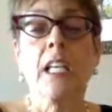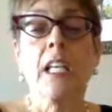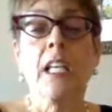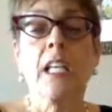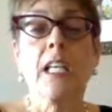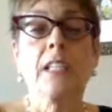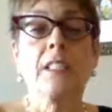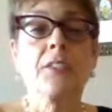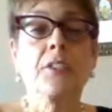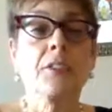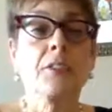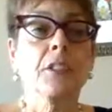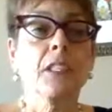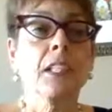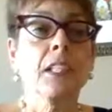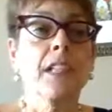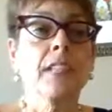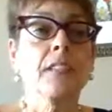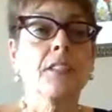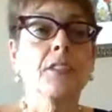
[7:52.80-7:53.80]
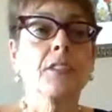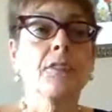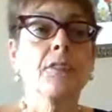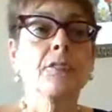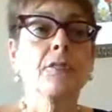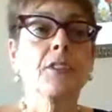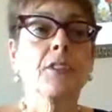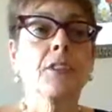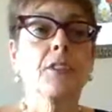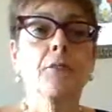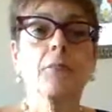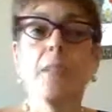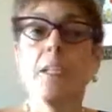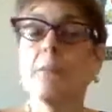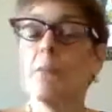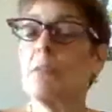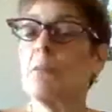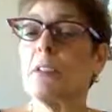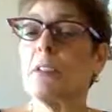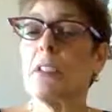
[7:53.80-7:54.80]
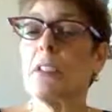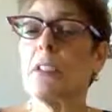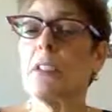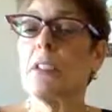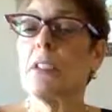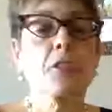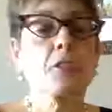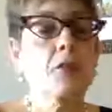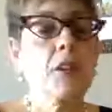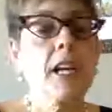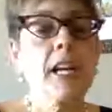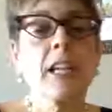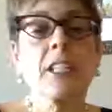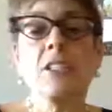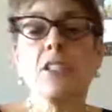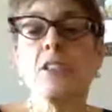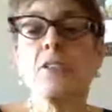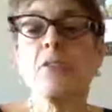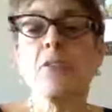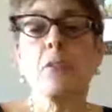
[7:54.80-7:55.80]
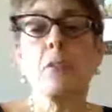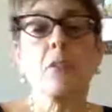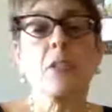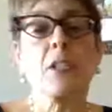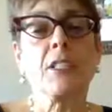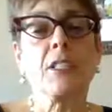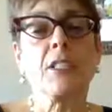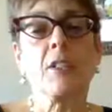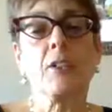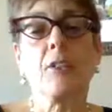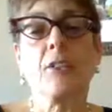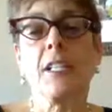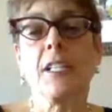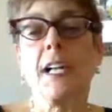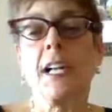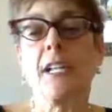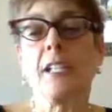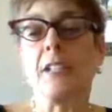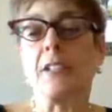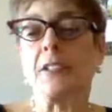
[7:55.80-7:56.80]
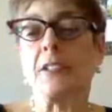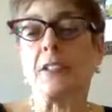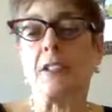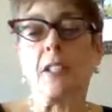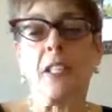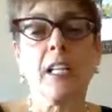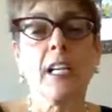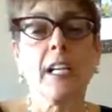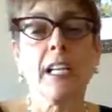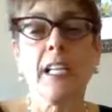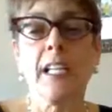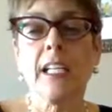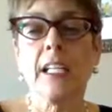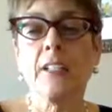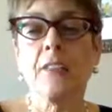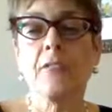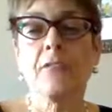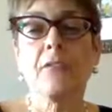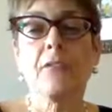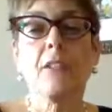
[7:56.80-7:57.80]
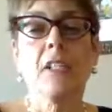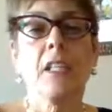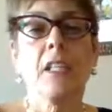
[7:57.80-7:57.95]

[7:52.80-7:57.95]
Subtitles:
and to kind of, maybe be a distraction from what's going on in their life.